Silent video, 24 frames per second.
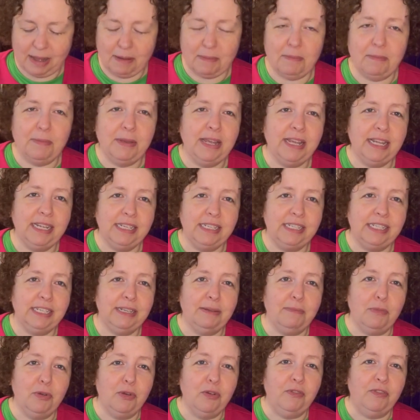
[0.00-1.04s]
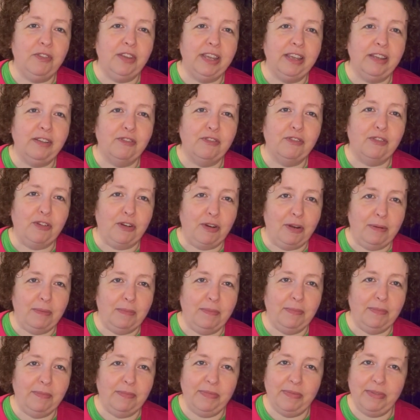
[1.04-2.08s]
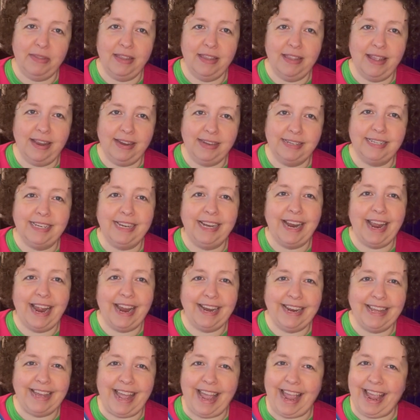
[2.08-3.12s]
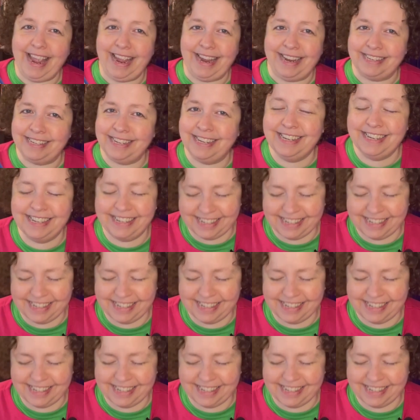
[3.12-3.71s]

a PG movie from 1988.